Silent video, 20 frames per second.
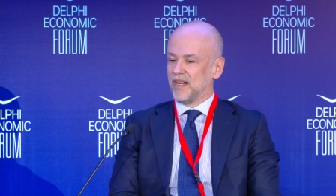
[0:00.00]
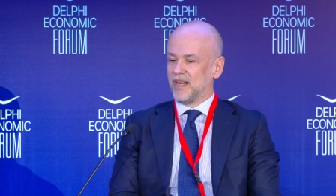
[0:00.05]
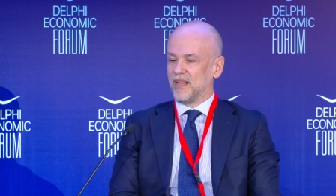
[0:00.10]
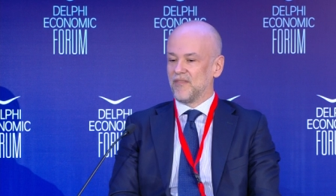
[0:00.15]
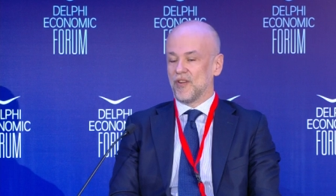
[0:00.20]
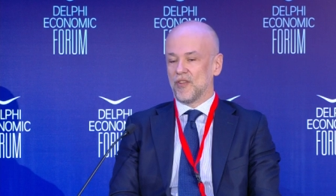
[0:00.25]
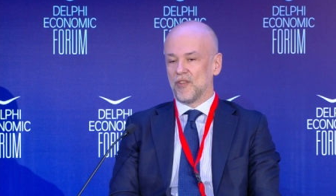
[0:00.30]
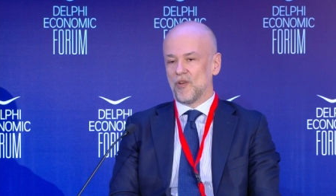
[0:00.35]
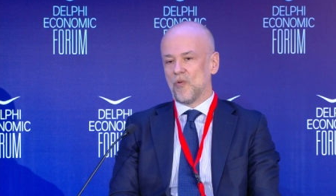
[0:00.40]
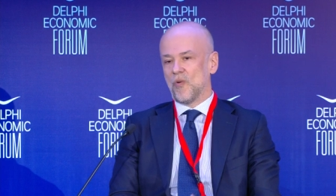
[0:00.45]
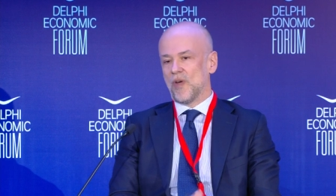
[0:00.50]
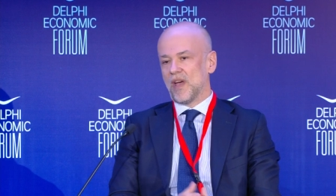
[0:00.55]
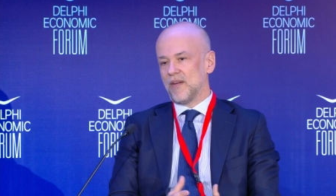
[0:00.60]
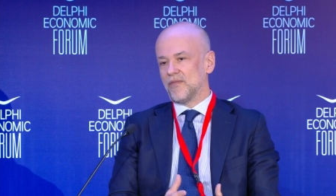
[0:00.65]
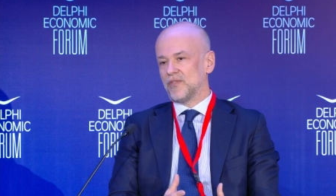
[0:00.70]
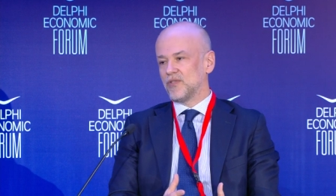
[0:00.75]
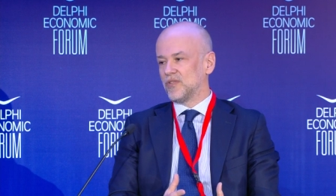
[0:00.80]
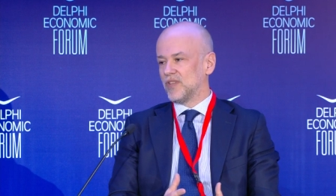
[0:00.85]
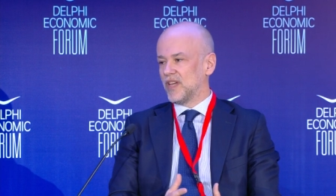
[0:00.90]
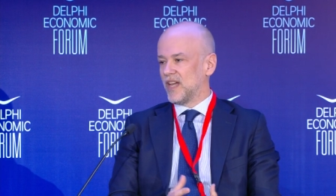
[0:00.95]
and even though we
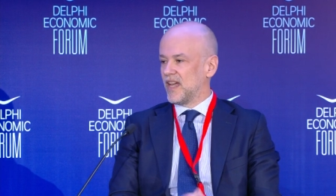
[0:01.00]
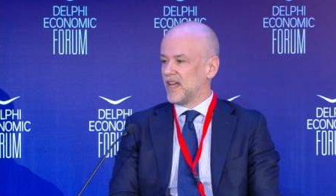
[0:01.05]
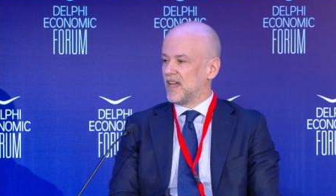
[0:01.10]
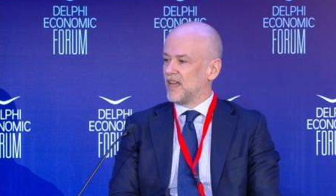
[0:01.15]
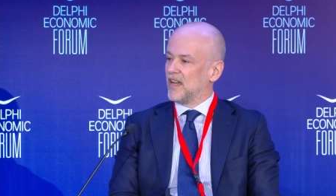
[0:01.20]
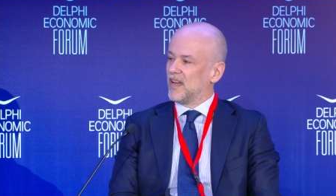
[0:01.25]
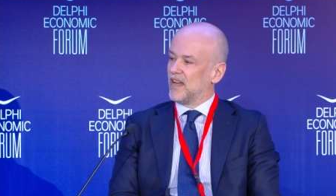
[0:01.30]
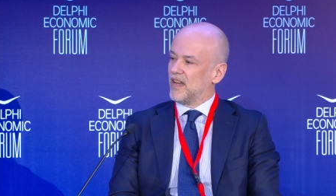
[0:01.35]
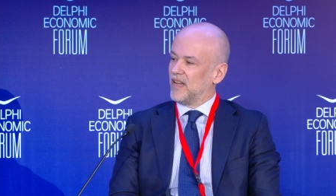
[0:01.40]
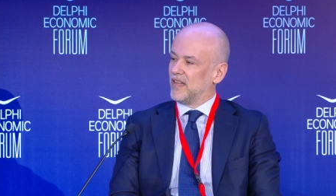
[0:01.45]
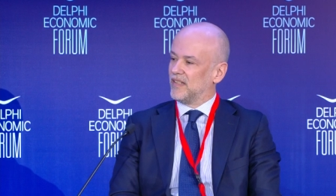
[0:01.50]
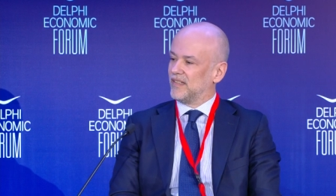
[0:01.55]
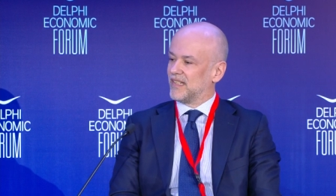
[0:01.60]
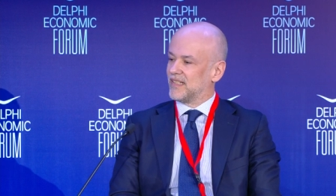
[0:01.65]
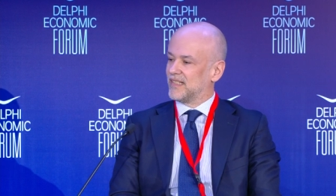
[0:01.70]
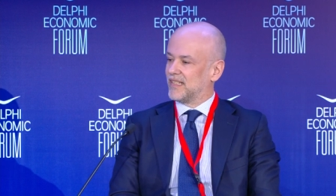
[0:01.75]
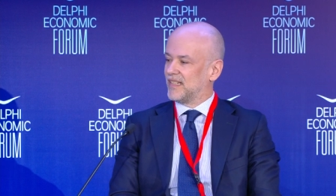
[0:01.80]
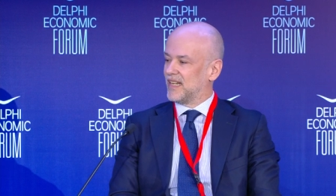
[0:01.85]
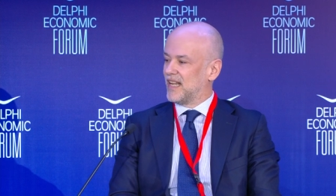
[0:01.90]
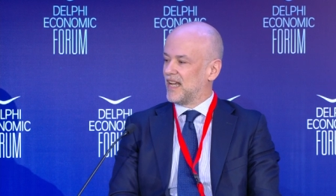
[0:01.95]
have today uh,
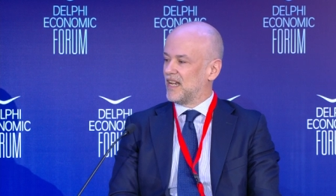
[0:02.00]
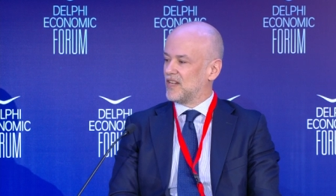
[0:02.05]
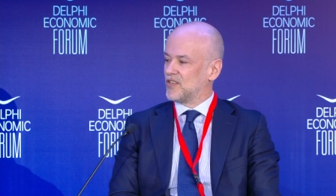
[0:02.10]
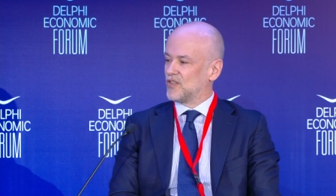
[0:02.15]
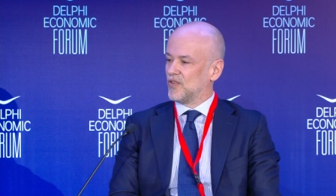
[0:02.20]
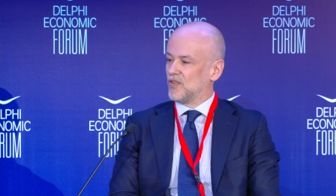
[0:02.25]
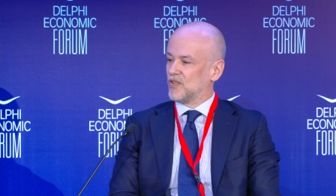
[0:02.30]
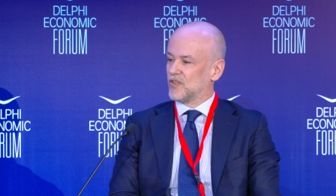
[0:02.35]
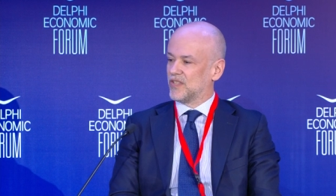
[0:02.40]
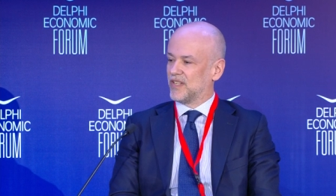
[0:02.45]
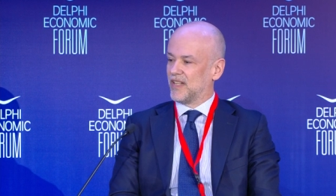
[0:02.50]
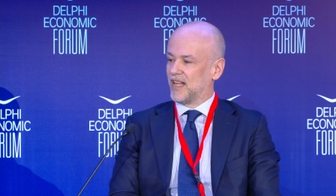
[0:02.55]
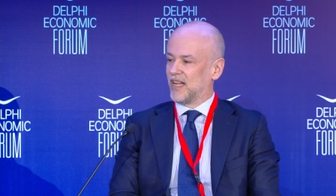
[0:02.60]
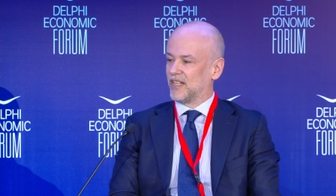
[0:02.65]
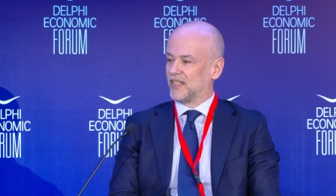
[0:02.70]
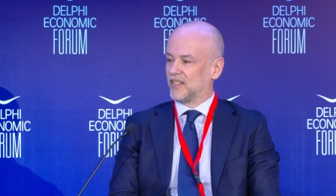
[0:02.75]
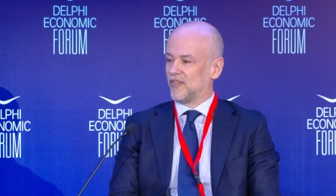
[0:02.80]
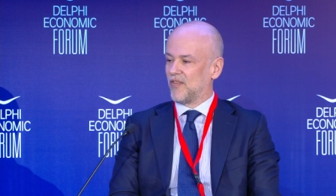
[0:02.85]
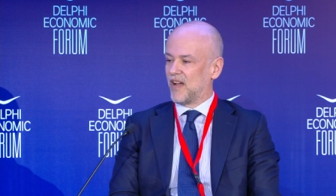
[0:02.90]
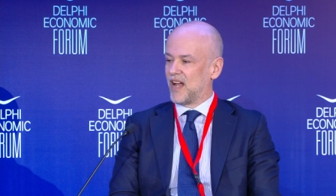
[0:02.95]
destinations
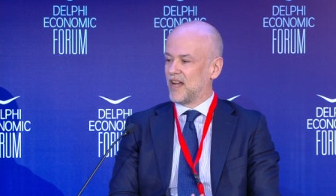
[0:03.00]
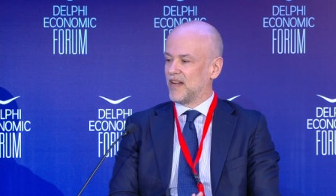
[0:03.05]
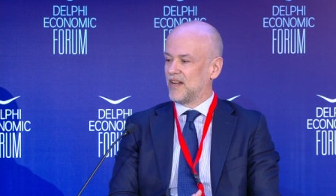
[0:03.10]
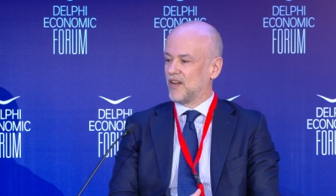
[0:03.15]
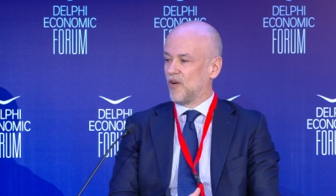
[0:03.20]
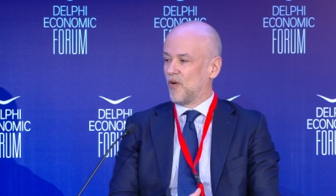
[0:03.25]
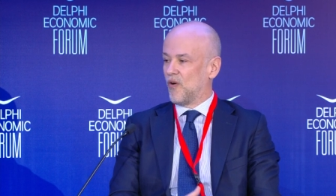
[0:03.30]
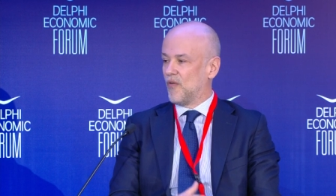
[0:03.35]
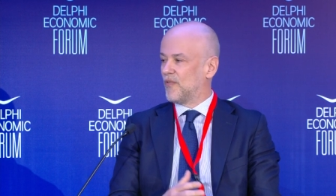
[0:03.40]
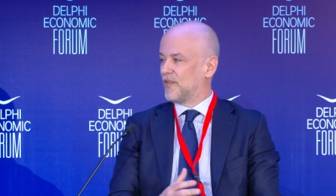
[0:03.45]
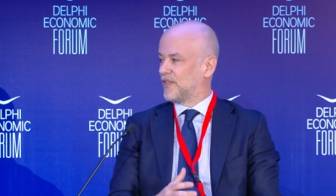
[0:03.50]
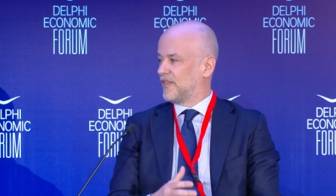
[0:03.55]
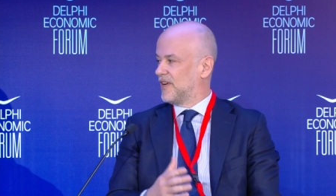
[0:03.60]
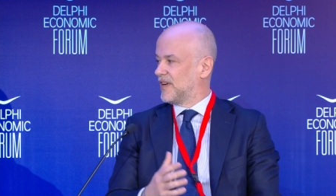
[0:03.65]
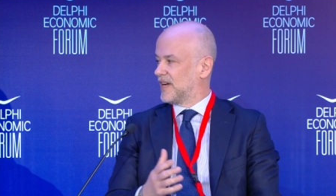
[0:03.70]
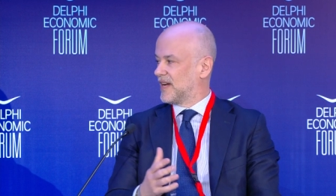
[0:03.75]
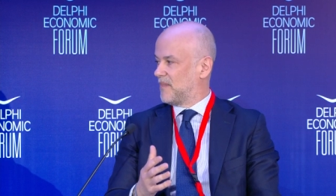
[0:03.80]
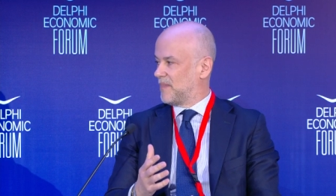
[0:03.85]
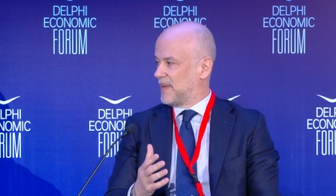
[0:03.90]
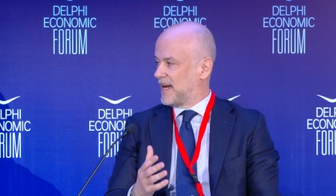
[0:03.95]
that run over
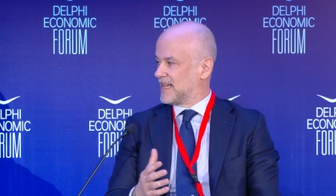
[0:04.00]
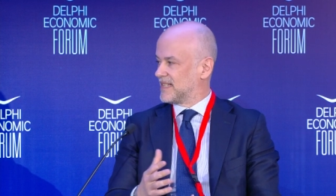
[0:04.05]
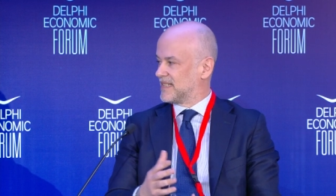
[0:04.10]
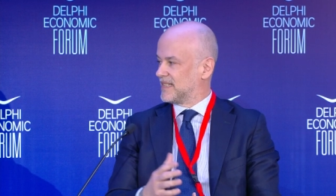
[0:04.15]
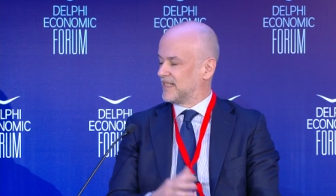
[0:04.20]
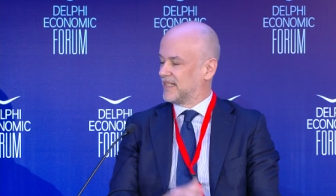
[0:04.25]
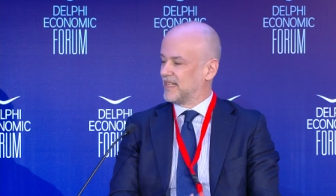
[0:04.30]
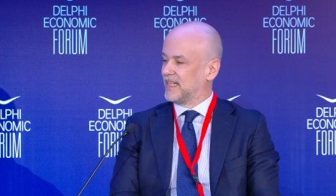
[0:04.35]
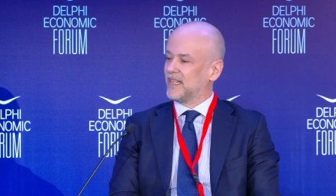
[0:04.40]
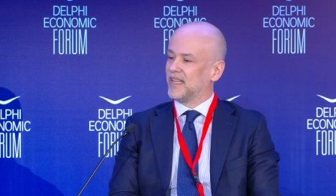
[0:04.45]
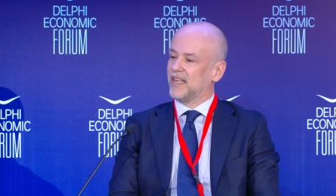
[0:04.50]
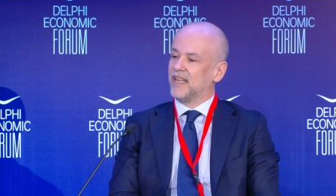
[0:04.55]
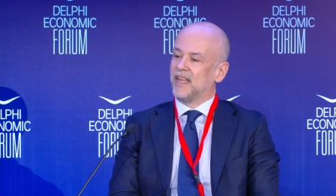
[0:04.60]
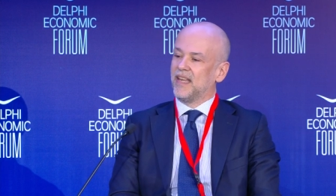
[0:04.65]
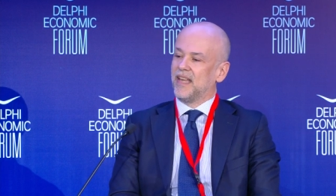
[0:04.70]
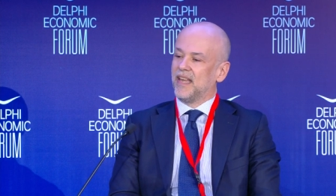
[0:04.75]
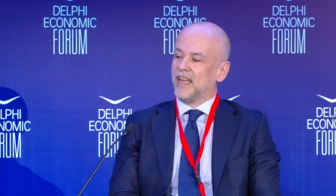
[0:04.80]
their capacity,